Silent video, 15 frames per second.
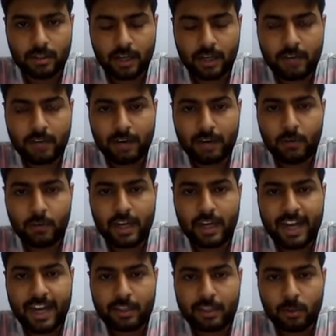Now I would
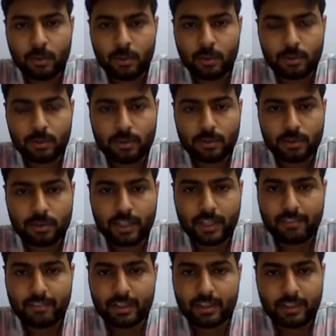like to
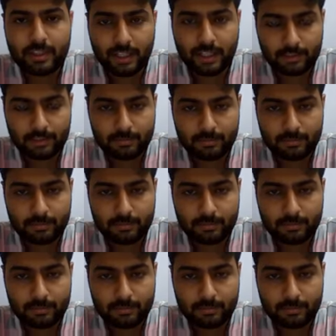say one thing.